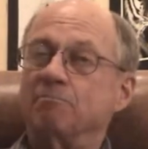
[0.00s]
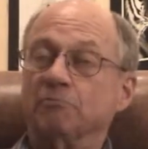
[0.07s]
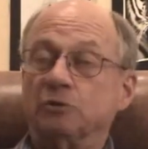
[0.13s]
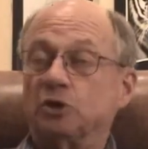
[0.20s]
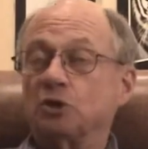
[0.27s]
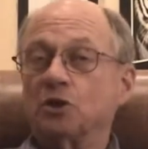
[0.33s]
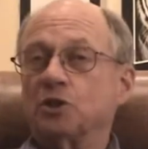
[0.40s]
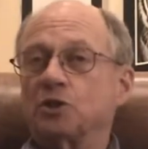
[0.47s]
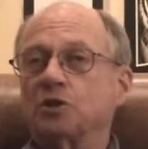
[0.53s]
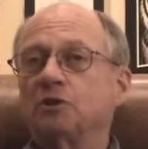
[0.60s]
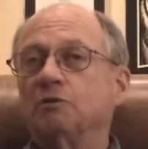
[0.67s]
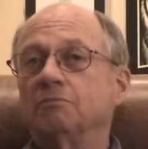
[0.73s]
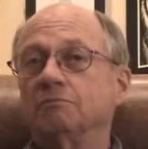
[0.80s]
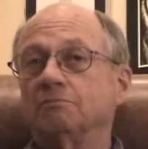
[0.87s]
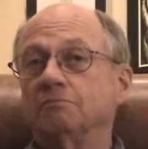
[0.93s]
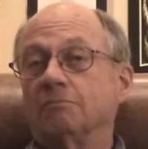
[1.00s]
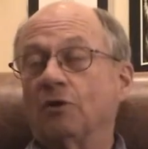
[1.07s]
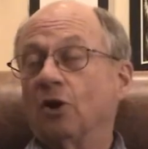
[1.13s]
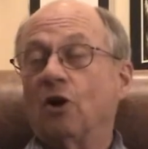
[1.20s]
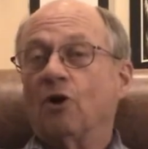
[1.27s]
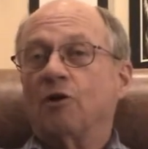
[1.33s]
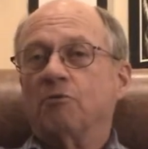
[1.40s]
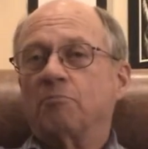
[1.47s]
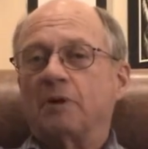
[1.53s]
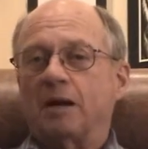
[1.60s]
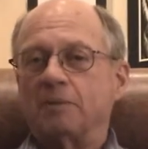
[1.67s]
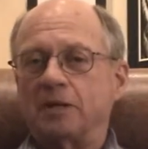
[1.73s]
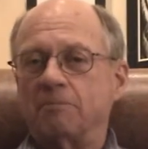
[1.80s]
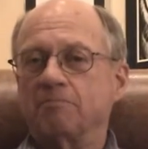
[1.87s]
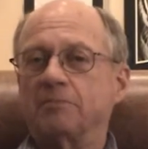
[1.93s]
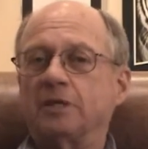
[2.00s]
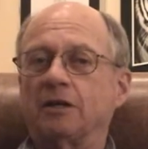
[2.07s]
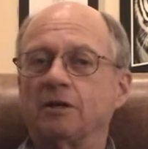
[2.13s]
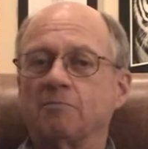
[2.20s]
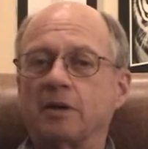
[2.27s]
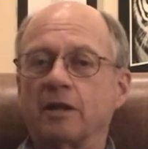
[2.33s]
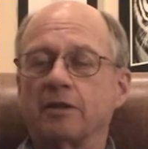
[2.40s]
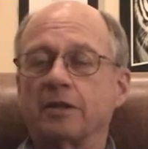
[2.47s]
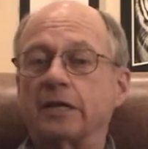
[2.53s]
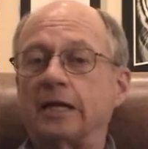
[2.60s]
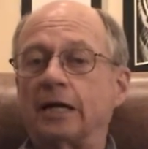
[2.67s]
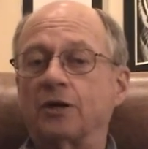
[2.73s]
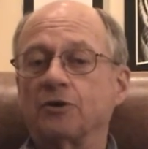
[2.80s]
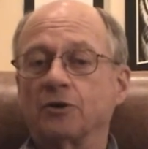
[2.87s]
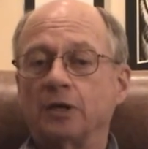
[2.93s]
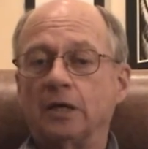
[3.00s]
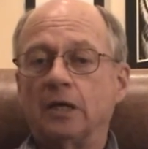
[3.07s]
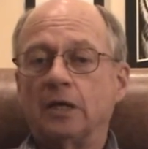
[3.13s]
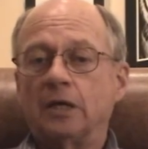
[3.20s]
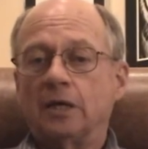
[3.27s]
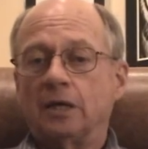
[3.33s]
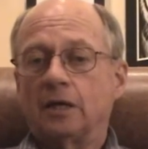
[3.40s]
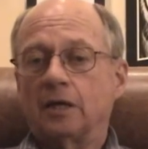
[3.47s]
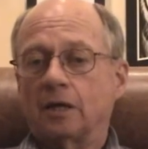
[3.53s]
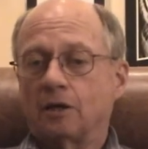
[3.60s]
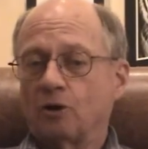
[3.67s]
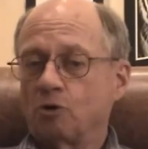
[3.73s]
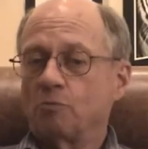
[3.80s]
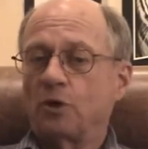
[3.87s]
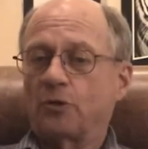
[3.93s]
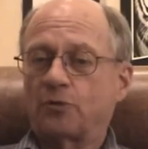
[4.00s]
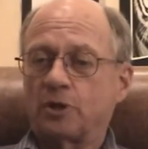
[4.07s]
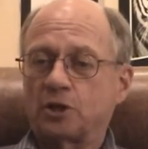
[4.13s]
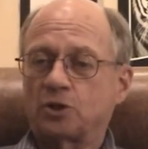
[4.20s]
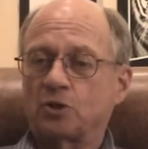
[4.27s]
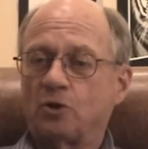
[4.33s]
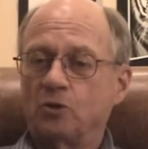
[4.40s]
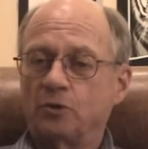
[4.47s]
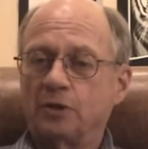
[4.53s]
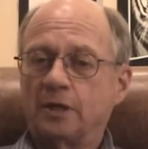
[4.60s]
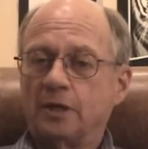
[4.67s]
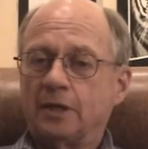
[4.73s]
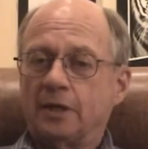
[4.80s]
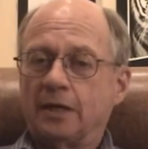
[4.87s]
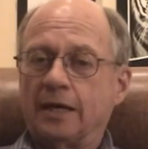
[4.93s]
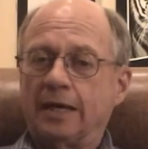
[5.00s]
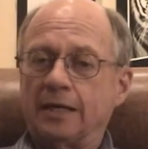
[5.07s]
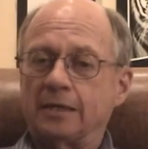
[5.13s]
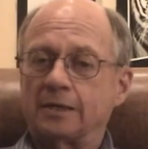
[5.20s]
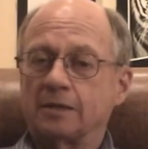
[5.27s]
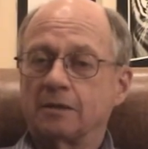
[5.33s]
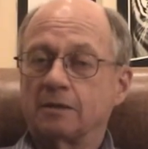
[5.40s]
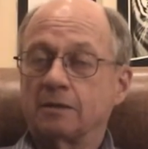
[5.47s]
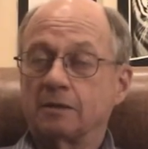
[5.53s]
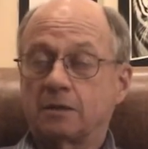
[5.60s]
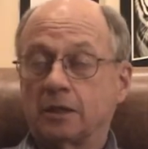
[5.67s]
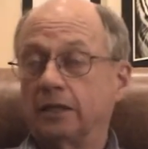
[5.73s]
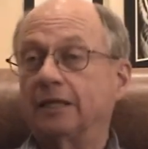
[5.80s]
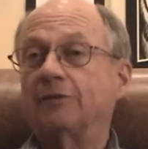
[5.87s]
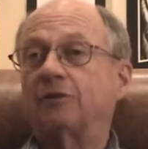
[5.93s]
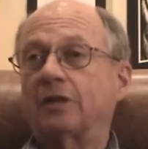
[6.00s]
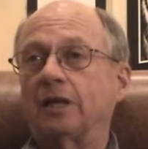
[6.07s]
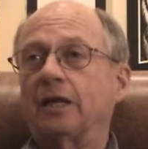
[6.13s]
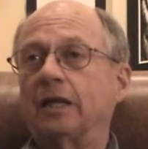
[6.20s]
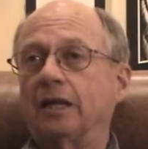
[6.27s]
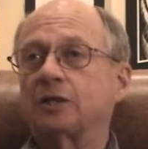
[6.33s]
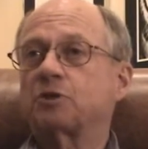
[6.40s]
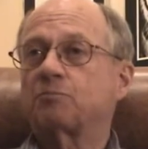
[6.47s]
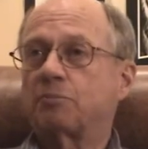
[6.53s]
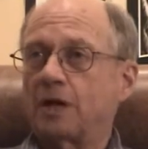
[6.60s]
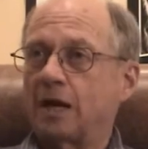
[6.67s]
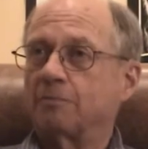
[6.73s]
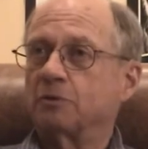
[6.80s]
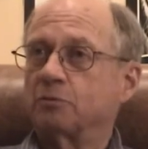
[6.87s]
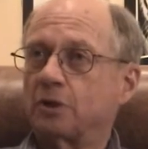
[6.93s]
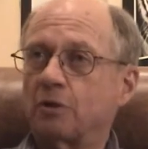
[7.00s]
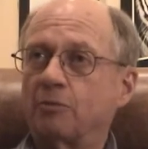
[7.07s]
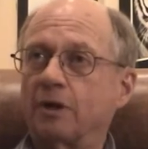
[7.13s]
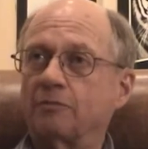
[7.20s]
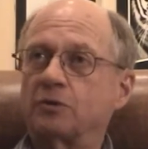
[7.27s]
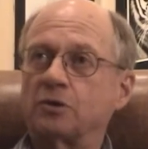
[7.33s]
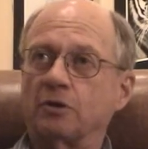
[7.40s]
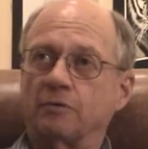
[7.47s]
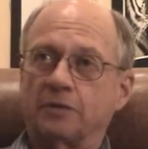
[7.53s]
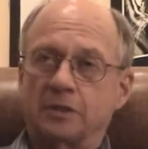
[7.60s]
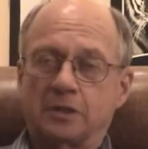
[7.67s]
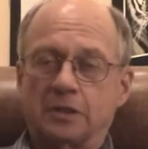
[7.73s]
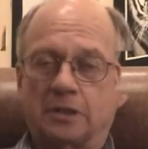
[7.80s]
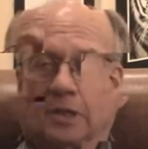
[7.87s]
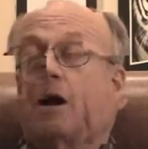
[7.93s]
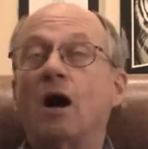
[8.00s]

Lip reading: George Lahr would probably tell you better than I could, global threshold has significantly less problems with the rough surfaces.